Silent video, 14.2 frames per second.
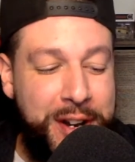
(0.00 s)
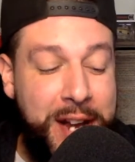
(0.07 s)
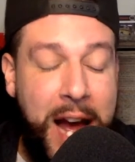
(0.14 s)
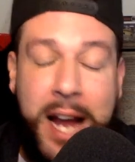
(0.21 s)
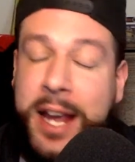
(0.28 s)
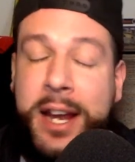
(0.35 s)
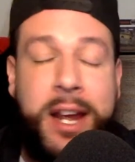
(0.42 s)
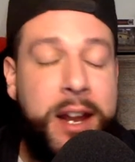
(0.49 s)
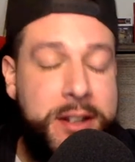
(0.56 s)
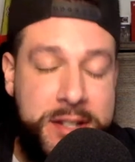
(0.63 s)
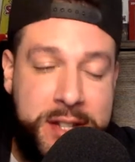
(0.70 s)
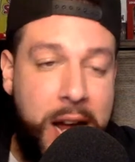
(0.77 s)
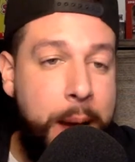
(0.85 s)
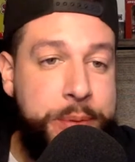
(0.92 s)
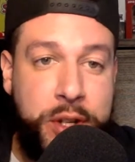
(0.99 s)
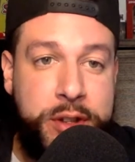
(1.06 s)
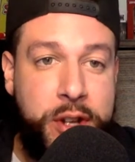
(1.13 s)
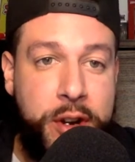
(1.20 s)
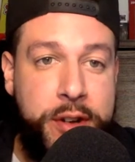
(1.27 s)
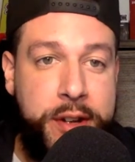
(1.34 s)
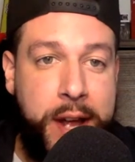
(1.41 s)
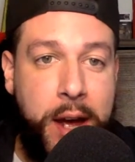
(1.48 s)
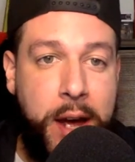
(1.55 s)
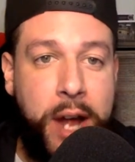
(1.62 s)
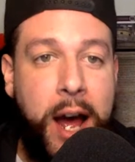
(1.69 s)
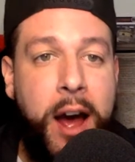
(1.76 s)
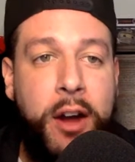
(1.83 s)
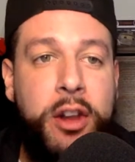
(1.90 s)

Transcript: not getting any stops on third down.